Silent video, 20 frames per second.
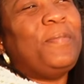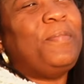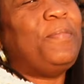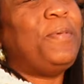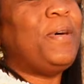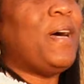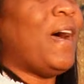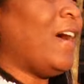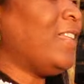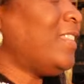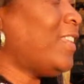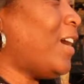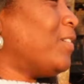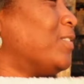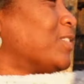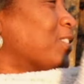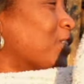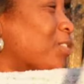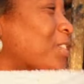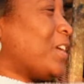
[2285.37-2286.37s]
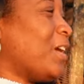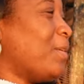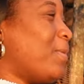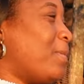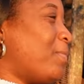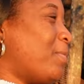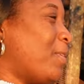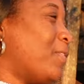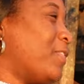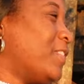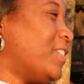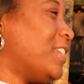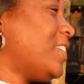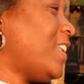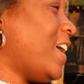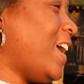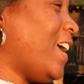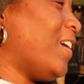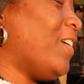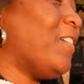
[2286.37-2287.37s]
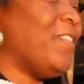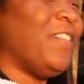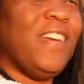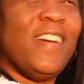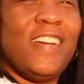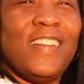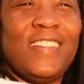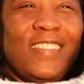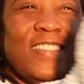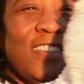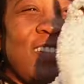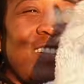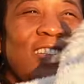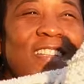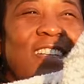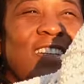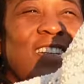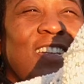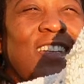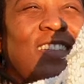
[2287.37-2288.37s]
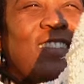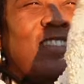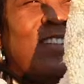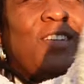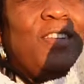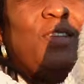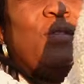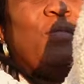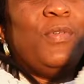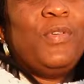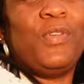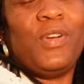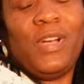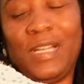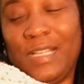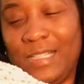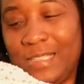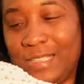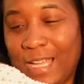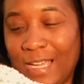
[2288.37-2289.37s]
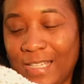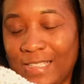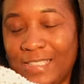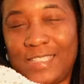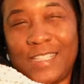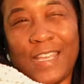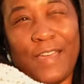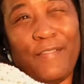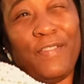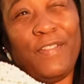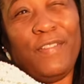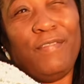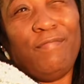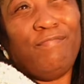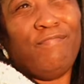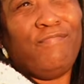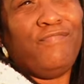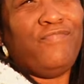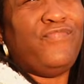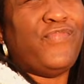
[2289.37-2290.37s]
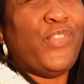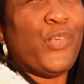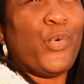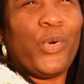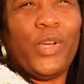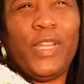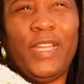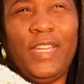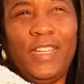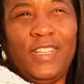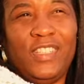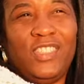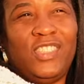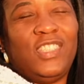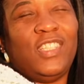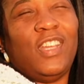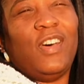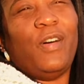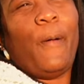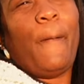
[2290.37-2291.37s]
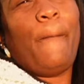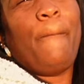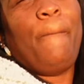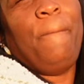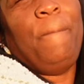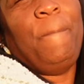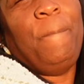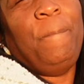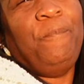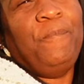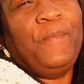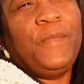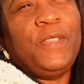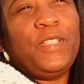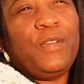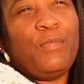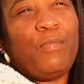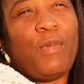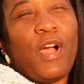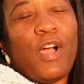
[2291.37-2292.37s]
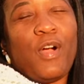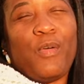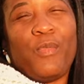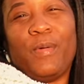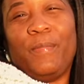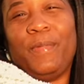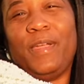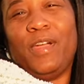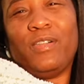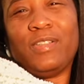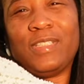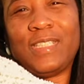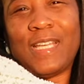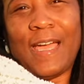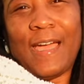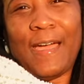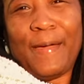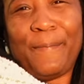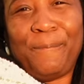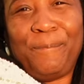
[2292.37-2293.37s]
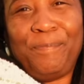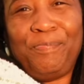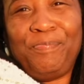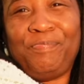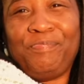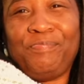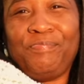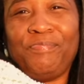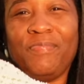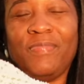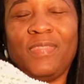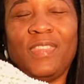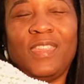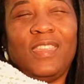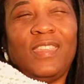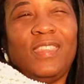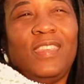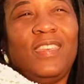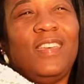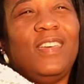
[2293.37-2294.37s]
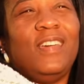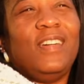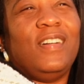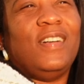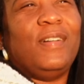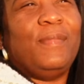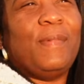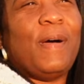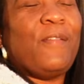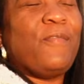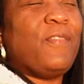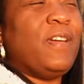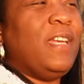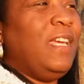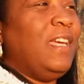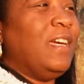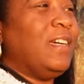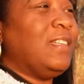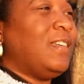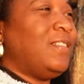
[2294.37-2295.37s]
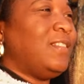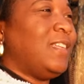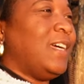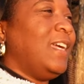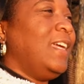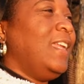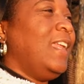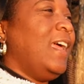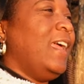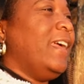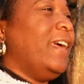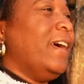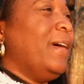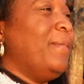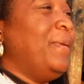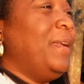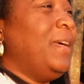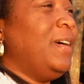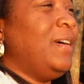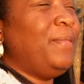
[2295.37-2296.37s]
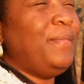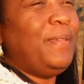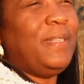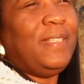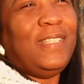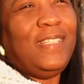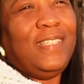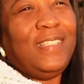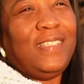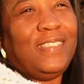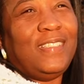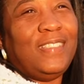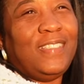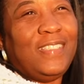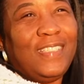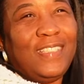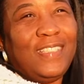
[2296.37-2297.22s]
but I thought I was going to come up over the lake over there, clearly. So in the morning, it's like 7.40ish, so tomorrow will be on time. Um, I went in because I was like, it ain't coming up. And then